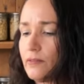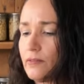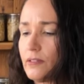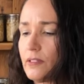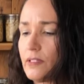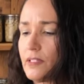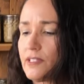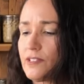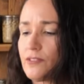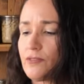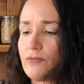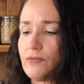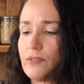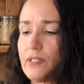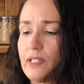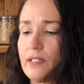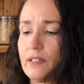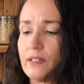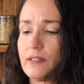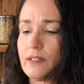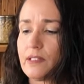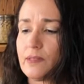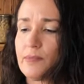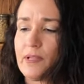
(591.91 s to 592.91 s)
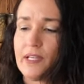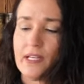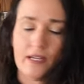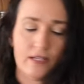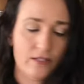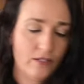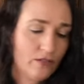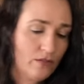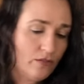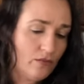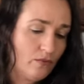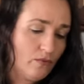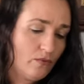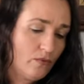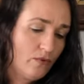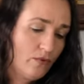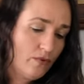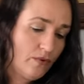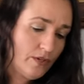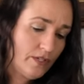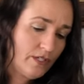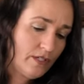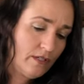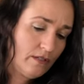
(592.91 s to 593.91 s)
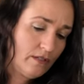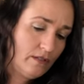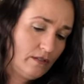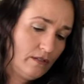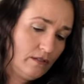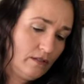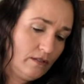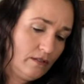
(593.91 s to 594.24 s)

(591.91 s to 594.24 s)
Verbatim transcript: Find a ring that's been under the water